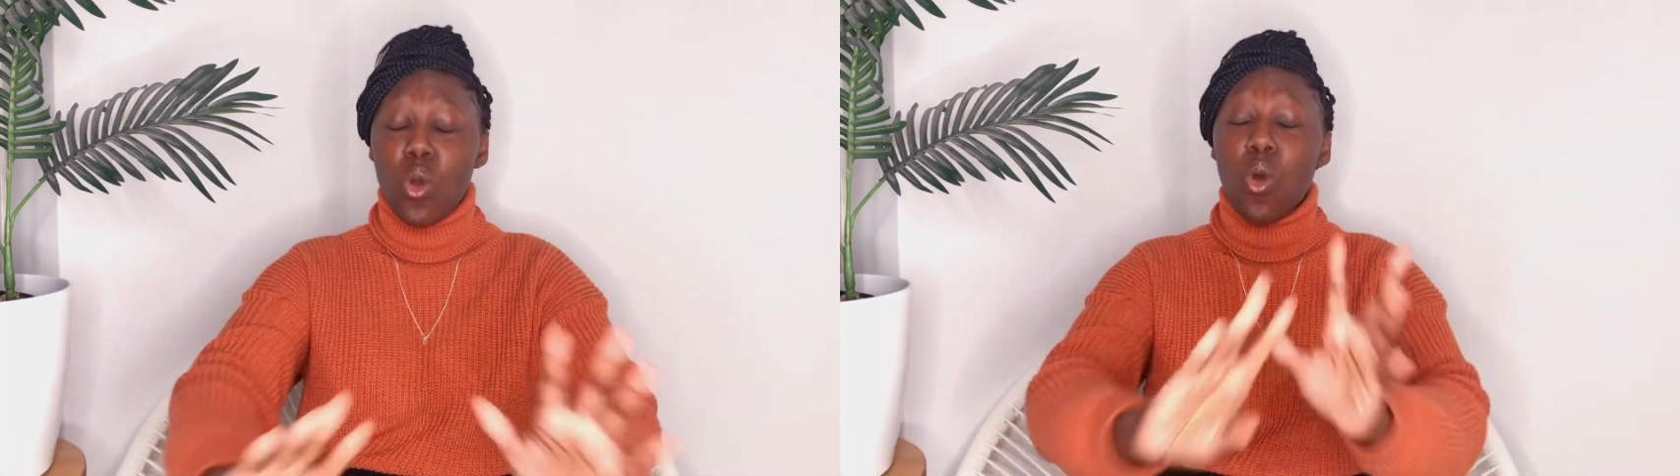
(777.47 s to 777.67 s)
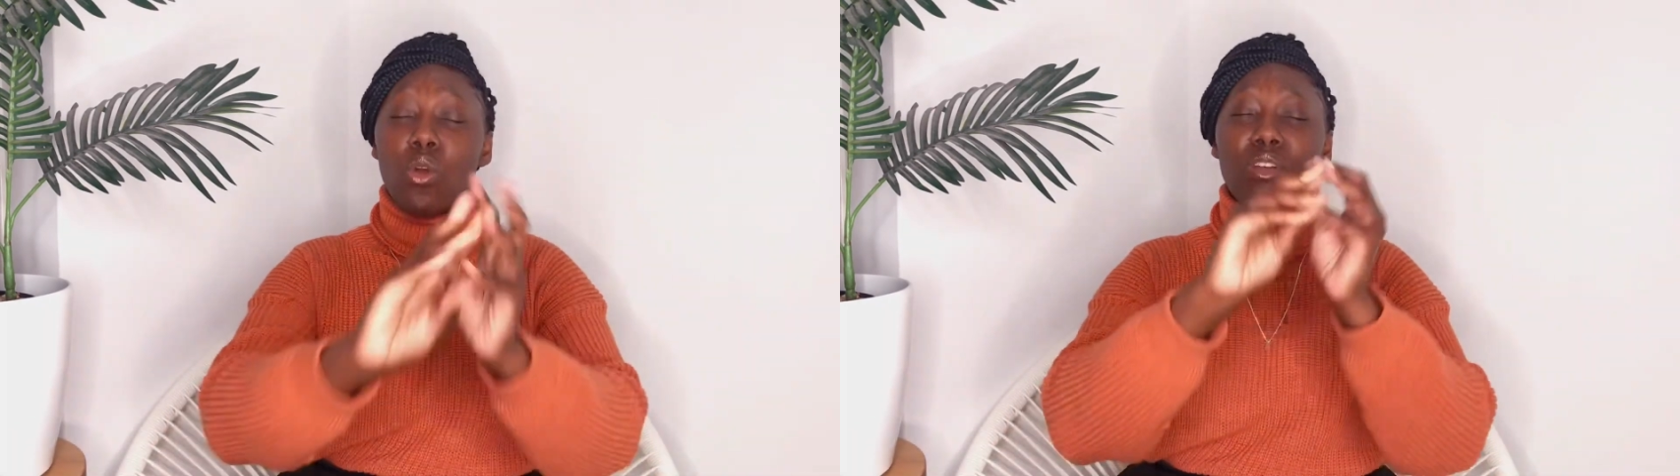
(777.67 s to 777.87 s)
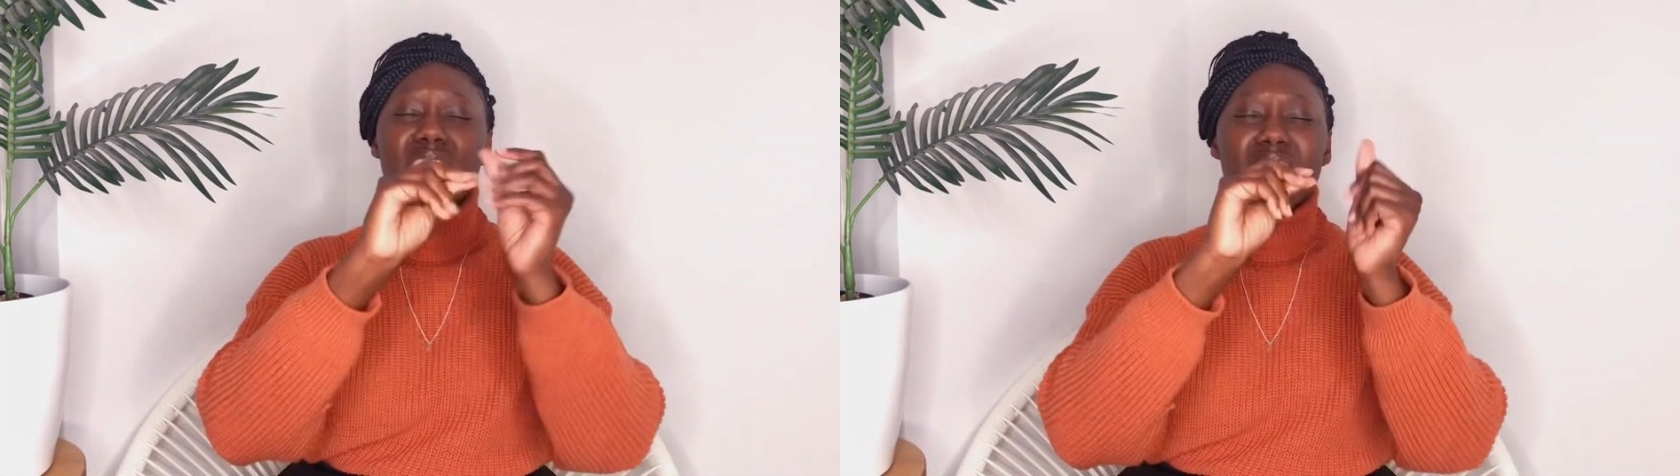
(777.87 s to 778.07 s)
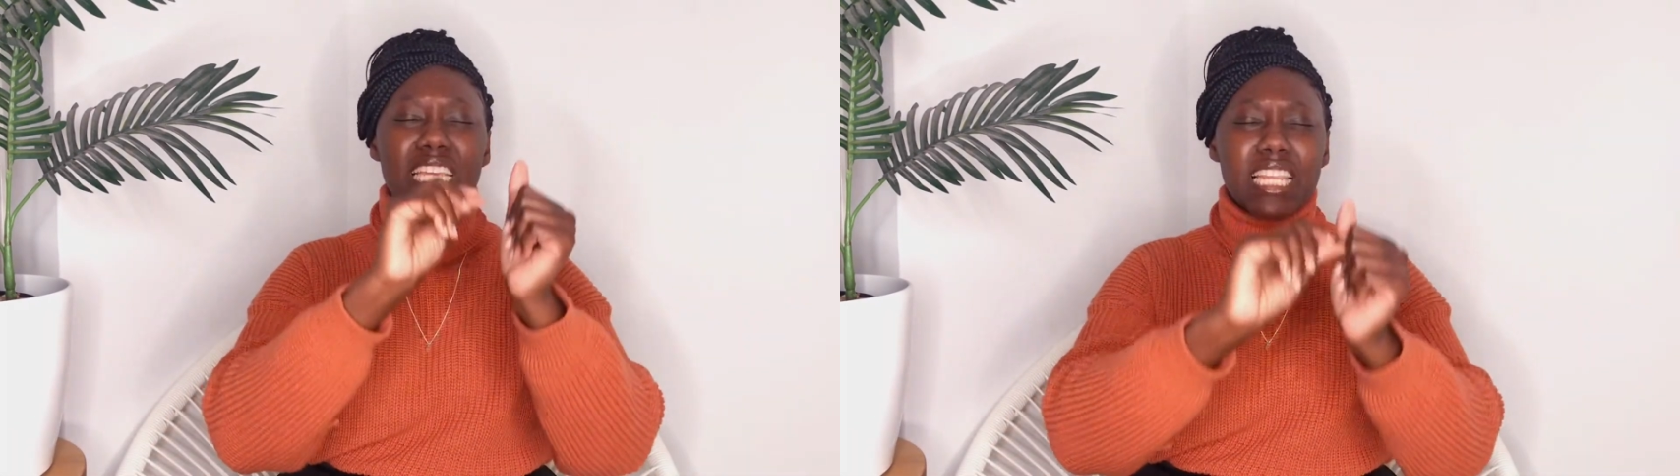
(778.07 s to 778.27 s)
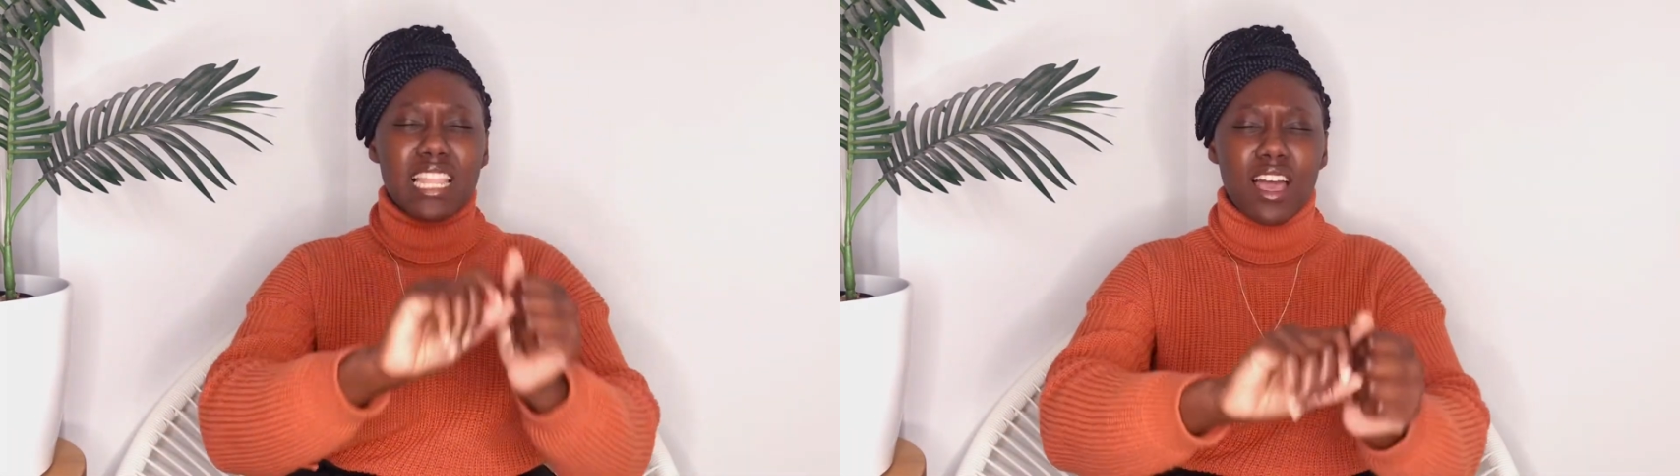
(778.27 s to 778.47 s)
Already
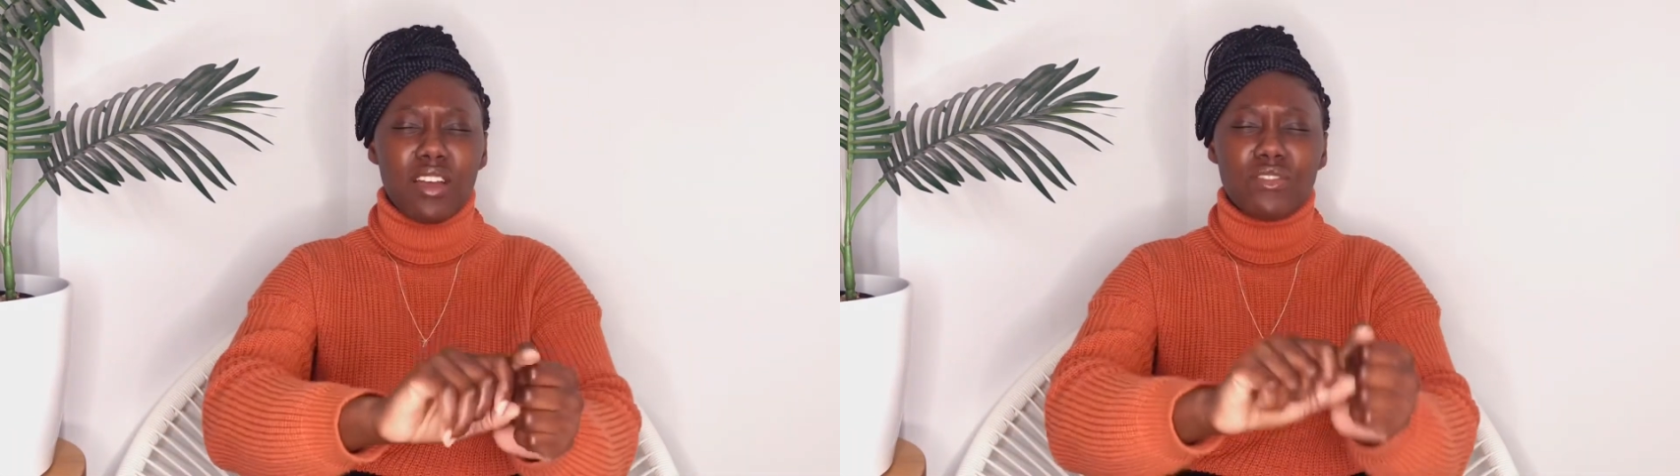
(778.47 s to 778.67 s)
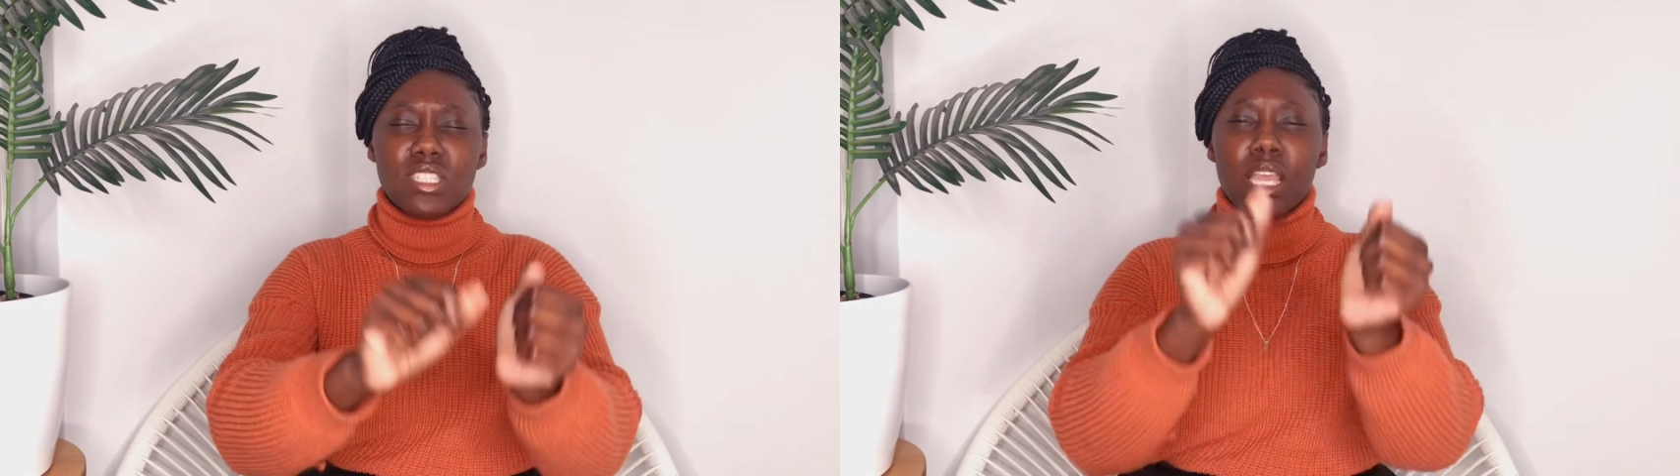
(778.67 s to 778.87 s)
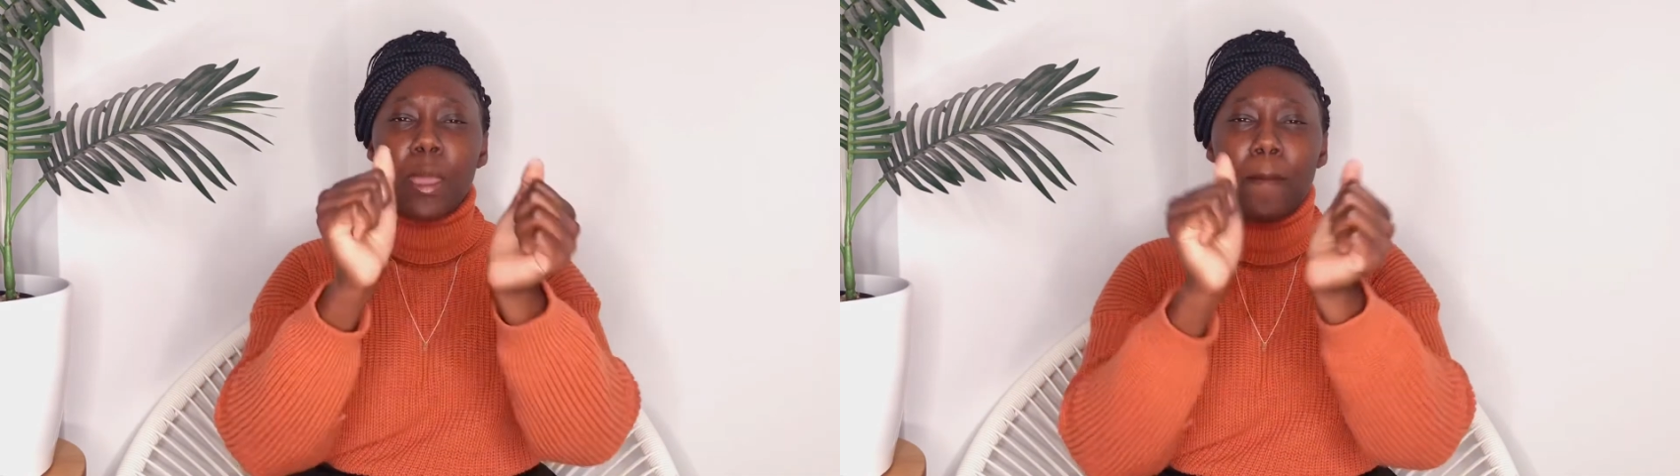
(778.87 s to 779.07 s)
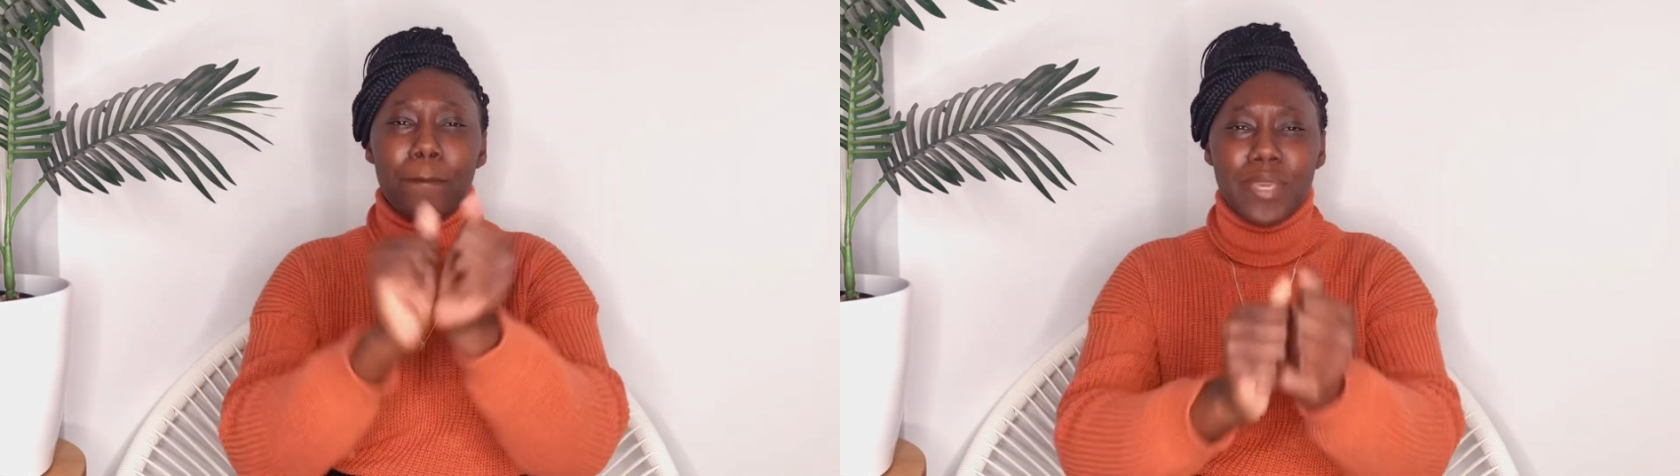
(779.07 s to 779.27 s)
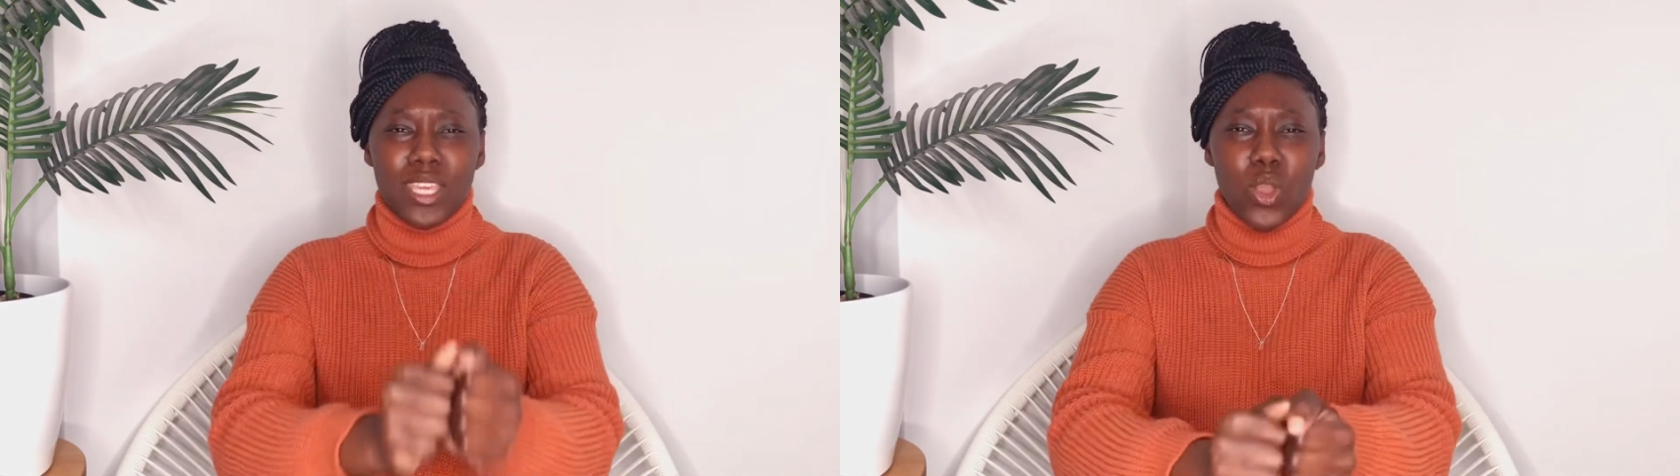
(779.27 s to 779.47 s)
loved
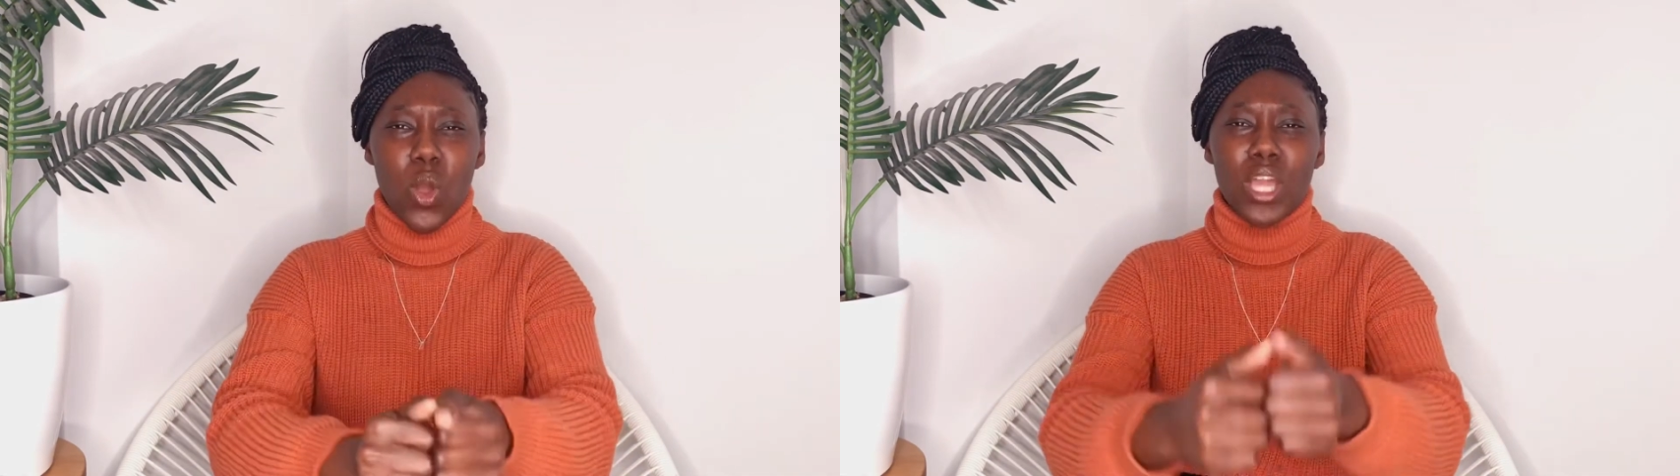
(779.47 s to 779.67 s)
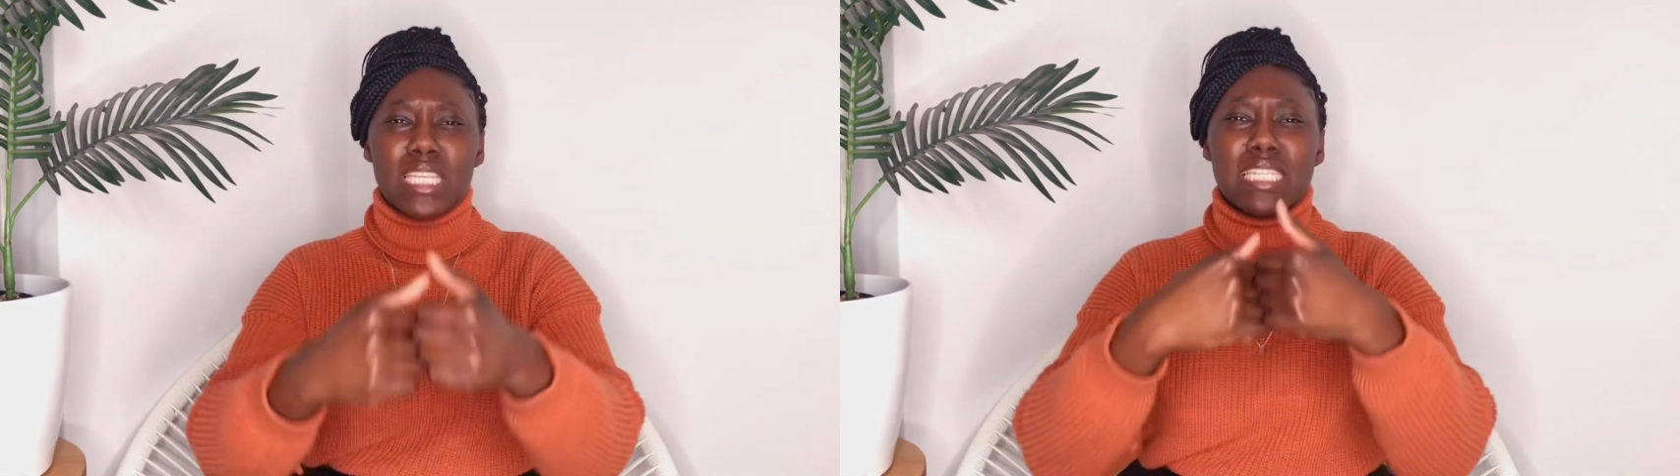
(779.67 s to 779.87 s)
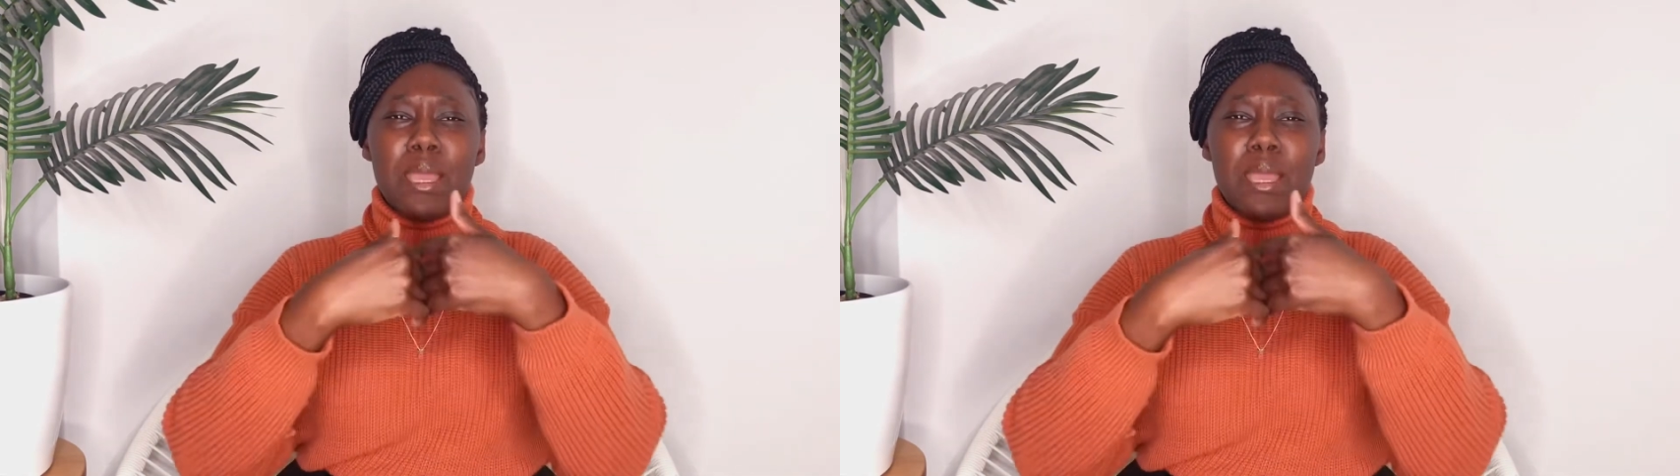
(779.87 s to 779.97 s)
beyond